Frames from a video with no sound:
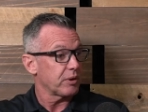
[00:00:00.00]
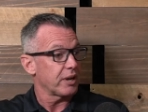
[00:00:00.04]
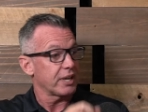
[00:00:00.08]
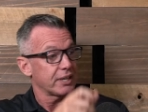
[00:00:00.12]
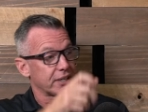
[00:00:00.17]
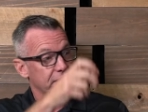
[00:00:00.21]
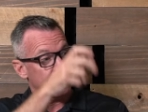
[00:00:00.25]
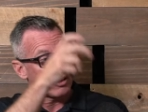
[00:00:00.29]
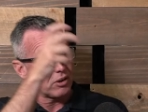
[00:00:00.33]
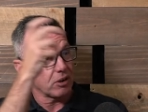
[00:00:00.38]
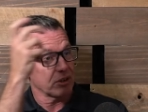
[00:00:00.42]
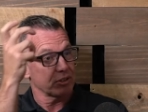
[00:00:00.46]
right
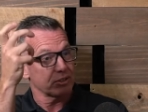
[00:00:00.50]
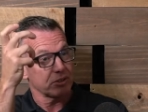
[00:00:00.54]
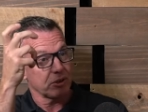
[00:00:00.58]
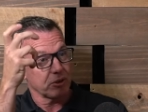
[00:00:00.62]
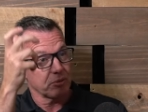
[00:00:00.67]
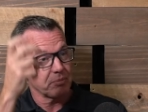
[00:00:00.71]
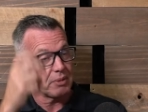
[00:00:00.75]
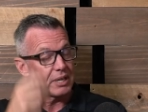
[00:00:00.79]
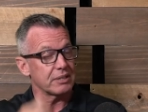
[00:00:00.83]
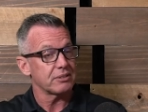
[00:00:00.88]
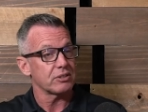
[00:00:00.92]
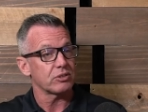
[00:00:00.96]
and cars
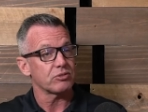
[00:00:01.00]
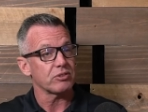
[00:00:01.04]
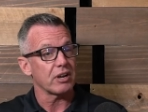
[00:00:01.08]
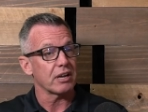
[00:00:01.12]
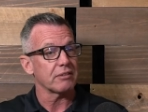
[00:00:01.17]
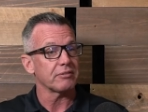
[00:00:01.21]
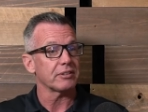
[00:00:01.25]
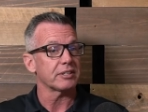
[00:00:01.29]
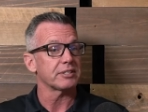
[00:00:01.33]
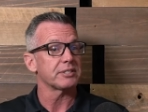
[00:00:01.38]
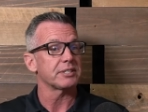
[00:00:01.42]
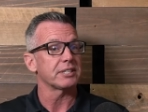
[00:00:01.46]
aren't meant to
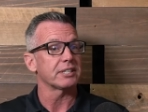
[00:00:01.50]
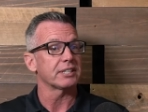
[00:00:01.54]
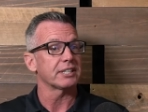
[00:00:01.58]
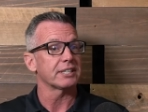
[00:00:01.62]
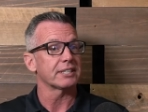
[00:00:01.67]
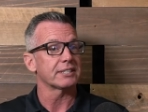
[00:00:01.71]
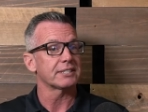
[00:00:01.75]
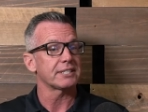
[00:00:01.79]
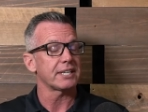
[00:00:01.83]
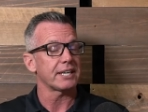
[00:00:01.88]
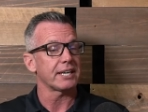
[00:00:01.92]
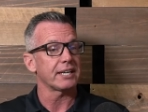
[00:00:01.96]
drive on
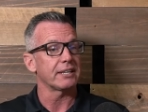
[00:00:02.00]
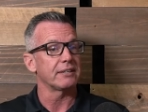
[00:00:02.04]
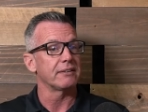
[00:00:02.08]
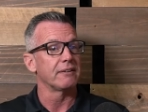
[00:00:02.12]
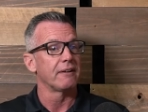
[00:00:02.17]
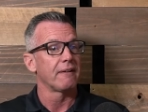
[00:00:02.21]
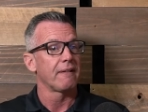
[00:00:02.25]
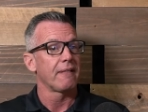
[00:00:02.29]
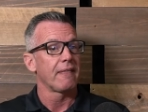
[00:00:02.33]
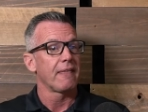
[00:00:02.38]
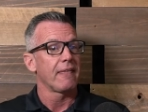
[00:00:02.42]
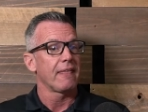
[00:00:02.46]
ceilings and
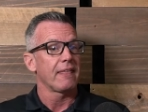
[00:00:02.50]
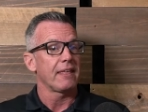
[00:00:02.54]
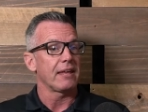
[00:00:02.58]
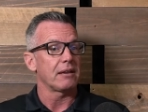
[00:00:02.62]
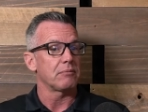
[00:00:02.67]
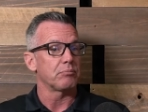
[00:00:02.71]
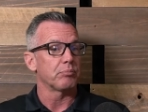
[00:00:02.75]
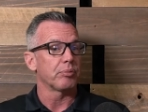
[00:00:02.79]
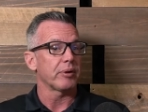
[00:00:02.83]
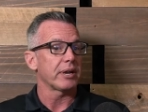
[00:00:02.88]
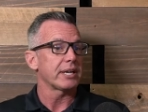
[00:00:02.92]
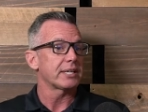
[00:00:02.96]

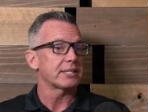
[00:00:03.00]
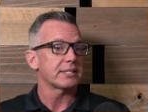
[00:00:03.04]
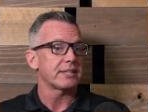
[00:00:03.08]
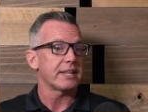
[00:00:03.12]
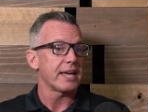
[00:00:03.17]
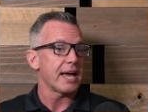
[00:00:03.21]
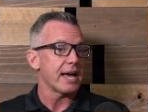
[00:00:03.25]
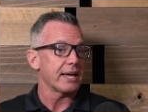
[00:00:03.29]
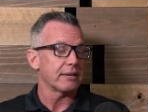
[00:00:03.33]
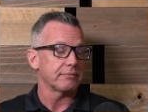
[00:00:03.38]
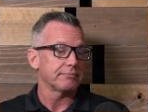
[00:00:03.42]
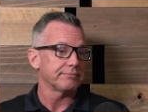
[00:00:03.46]
it breaks
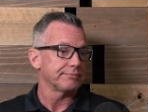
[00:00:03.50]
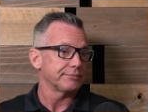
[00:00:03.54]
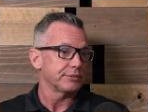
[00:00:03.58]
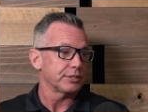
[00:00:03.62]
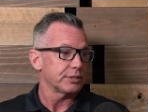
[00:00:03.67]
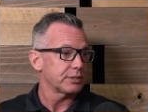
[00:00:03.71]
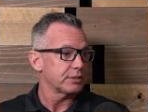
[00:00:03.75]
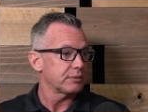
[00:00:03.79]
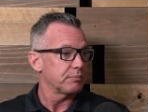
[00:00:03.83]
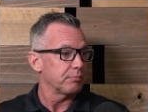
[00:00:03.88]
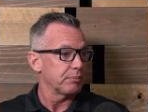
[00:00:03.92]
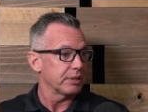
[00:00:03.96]
that
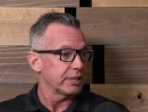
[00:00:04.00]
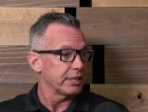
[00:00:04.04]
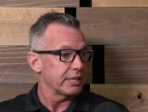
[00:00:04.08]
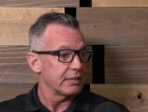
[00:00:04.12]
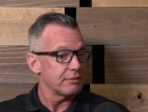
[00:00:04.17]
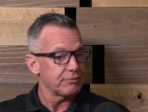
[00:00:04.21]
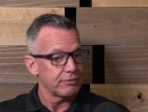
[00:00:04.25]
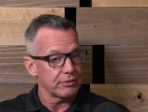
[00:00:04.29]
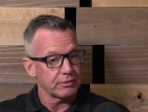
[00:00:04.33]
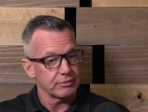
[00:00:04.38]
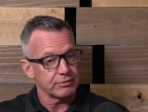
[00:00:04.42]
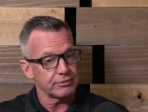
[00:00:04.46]
just
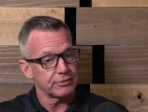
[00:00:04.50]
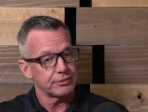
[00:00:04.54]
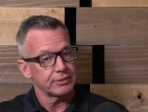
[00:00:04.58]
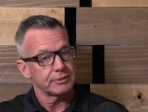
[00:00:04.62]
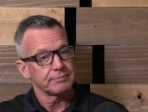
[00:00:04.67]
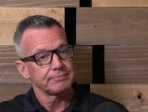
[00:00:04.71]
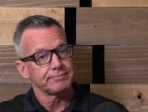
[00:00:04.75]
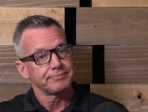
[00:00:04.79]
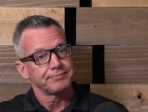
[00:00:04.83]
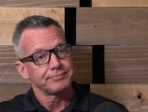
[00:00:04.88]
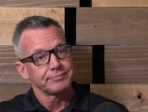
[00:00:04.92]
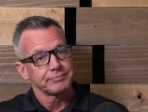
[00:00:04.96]
belief of
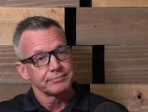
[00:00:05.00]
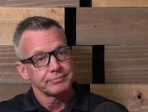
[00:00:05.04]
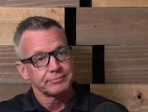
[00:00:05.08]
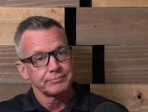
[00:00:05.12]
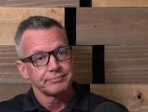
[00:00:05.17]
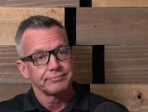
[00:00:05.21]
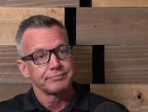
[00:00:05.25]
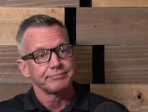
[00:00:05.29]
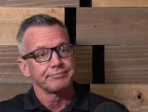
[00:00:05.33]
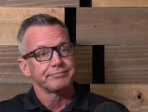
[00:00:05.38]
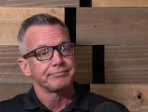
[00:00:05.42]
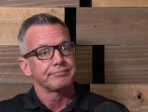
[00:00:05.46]

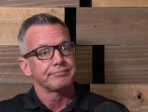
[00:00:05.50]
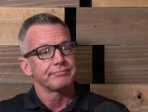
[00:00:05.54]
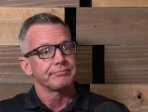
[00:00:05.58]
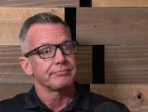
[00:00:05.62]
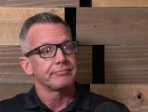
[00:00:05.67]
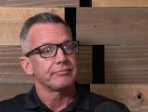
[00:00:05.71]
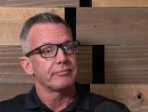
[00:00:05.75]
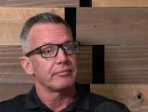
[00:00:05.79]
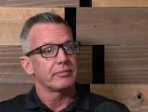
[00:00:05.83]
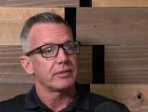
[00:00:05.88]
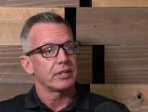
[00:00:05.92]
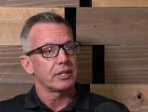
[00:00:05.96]

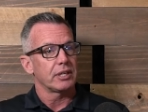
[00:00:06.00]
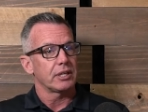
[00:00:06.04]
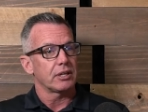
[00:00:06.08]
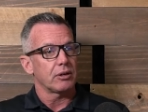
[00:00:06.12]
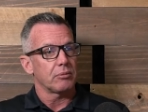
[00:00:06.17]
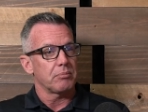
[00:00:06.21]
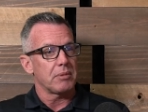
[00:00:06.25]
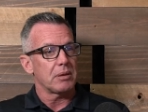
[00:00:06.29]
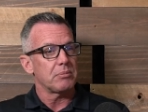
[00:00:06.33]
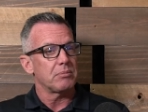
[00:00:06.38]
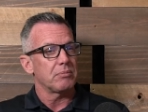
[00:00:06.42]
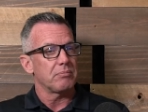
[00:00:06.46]
you know
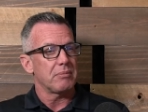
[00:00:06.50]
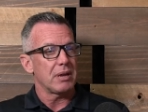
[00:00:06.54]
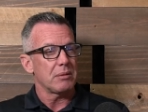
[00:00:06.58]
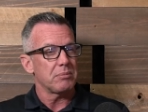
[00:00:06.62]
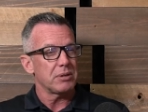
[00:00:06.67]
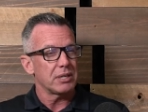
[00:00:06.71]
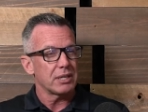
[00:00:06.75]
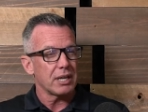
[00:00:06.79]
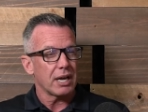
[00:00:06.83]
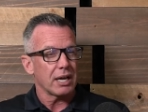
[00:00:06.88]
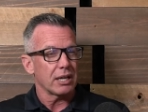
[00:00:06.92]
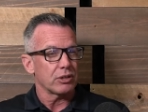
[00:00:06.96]
maybe maybe
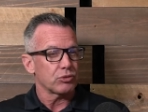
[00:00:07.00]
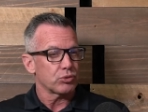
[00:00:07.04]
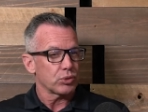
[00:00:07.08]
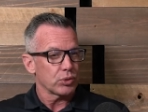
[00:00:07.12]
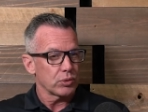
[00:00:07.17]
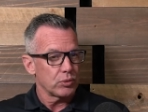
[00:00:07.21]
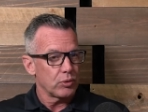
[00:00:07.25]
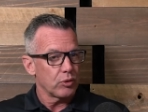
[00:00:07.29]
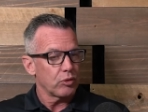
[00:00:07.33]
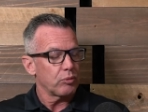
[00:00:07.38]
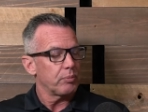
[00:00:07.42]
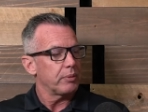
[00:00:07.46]
not
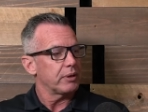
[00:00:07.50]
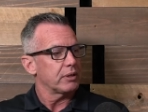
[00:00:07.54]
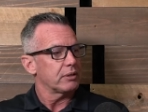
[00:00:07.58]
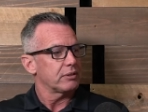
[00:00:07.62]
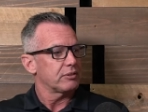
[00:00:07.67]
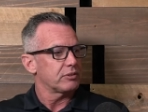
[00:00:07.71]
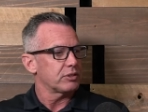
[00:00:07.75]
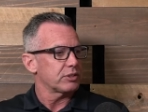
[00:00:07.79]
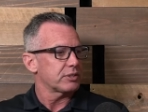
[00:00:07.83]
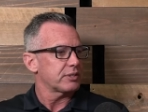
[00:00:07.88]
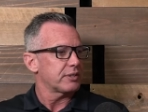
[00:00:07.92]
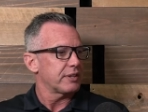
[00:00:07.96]
truth but
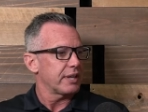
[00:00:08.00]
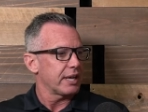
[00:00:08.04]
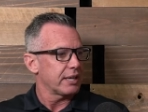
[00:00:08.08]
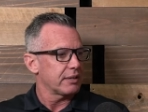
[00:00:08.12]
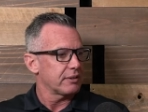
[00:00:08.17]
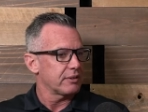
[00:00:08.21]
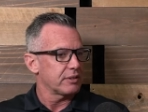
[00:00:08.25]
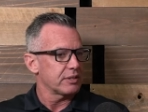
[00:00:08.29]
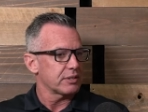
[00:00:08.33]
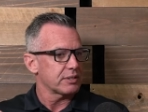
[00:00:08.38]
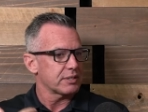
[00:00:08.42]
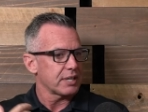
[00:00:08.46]
just that
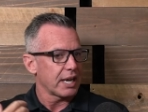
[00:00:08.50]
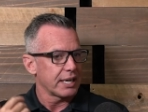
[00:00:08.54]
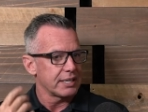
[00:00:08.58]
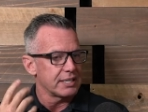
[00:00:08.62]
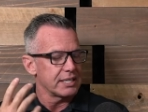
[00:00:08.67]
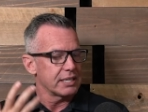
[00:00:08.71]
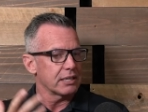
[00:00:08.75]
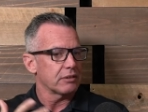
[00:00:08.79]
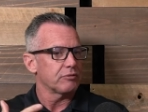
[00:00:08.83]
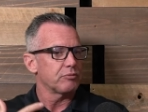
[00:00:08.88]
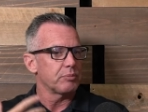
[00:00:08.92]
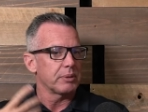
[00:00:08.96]
this
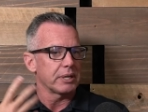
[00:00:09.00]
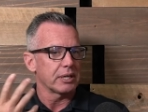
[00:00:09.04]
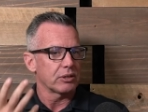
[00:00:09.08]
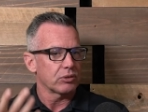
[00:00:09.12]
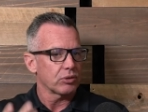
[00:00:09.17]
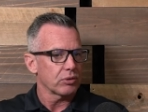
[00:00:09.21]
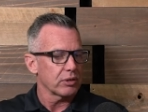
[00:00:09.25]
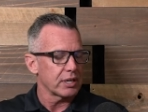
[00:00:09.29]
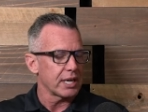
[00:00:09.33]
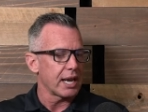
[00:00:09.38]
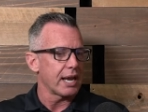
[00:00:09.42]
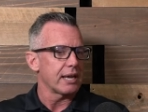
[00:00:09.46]
idea of being
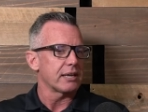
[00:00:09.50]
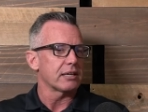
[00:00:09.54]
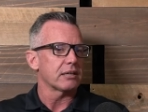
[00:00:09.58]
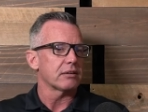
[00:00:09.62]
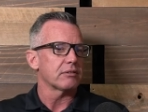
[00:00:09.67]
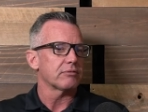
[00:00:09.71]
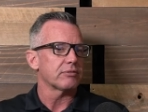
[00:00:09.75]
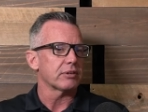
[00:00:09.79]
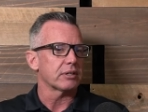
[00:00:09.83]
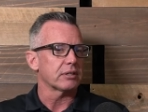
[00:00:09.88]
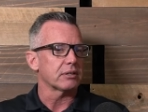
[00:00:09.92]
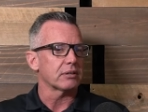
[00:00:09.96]

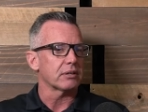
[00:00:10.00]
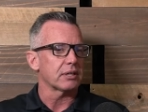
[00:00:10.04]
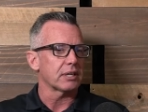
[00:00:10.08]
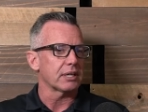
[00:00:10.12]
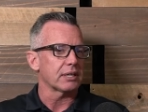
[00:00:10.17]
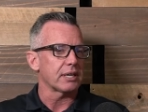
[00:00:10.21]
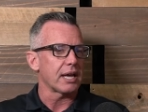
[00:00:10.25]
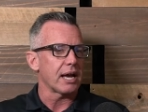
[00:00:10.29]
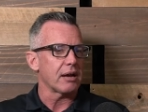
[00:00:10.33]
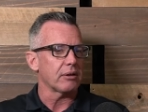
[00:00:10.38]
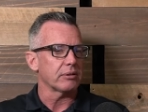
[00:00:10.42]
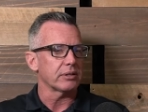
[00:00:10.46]
creative and
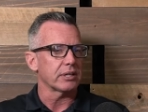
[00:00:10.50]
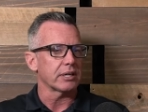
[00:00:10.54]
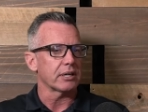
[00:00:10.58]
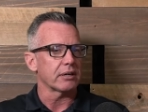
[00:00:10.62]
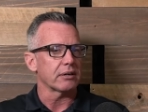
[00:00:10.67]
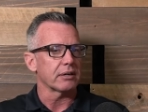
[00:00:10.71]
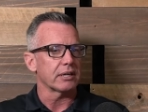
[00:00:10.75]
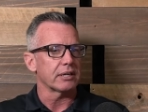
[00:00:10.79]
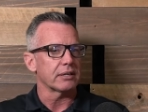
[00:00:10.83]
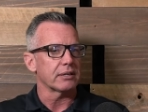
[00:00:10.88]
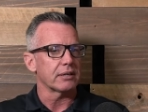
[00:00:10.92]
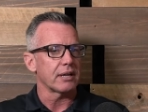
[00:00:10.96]
and out
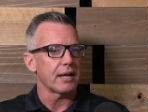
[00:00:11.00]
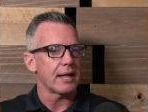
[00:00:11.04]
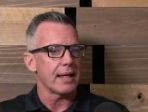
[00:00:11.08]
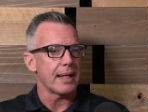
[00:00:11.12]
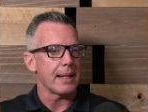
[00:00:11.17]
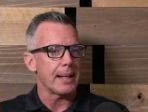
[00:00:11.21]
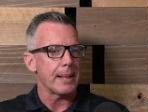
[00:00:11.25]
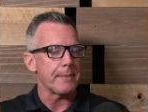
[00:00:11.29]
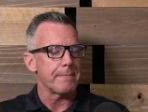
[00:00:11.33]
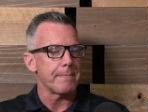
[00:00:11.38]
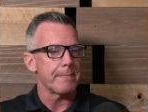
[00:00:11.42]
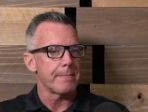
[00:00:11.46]
there and
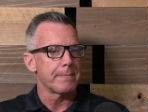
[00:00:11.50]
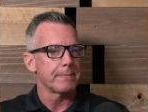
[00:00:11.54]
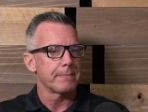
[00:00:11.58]
um